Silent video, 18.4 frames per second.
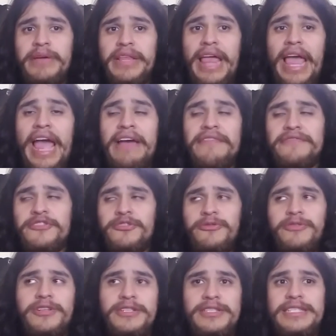but
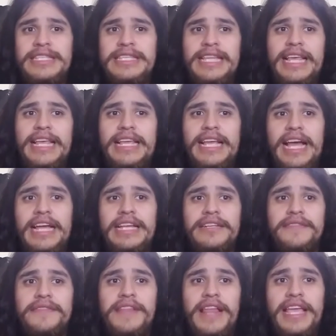afterwards they
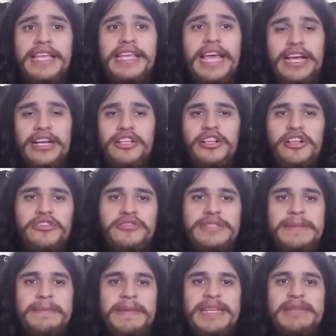kind of like get
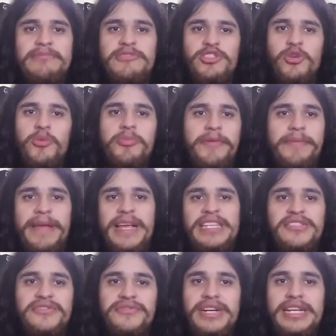close and become super
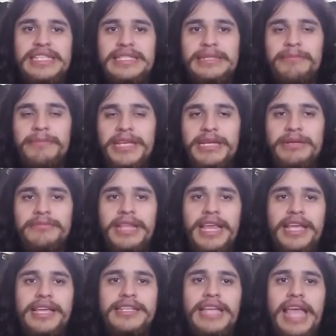best friends and
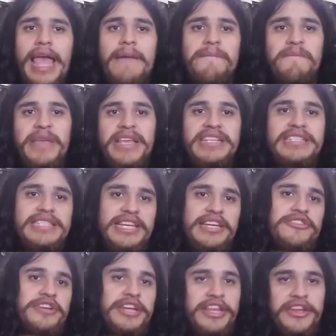become like epic
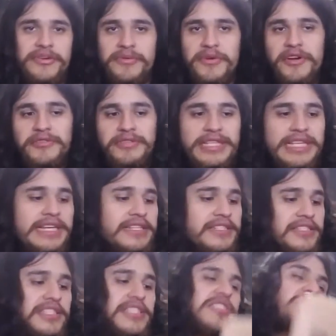tier heroes,
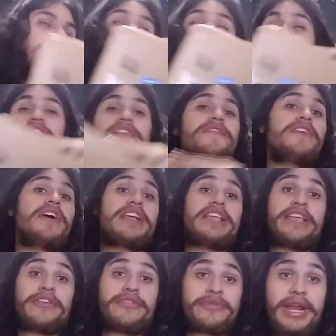and it's it's just a
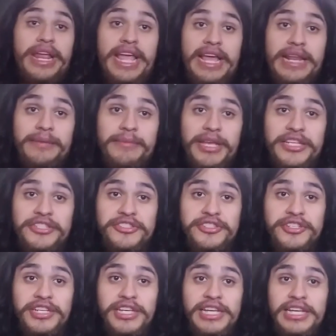fucking great
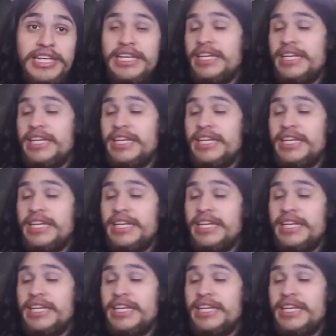animation.